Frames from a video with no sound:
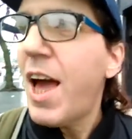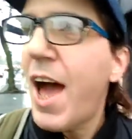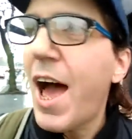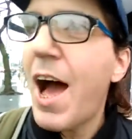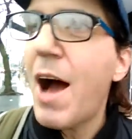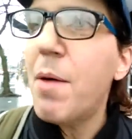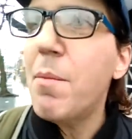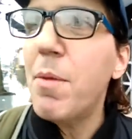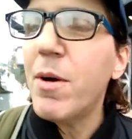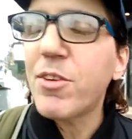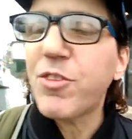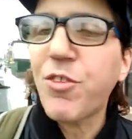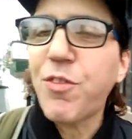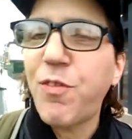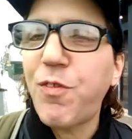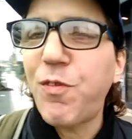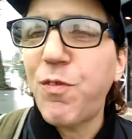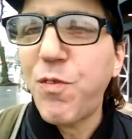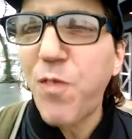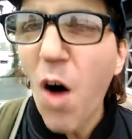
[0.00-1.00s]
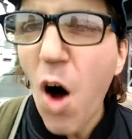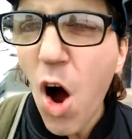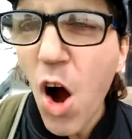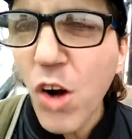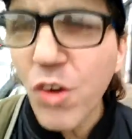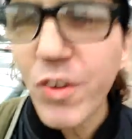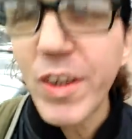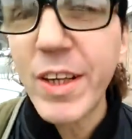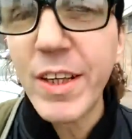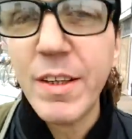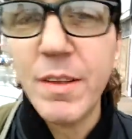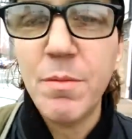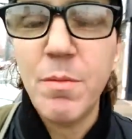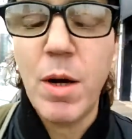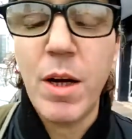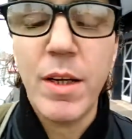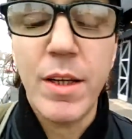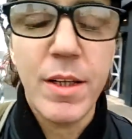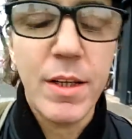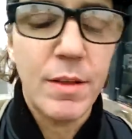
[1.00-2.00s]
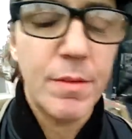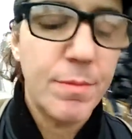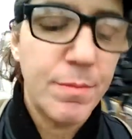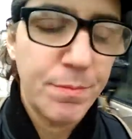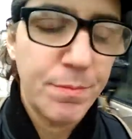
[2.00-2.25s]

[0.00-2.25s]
How much foreign money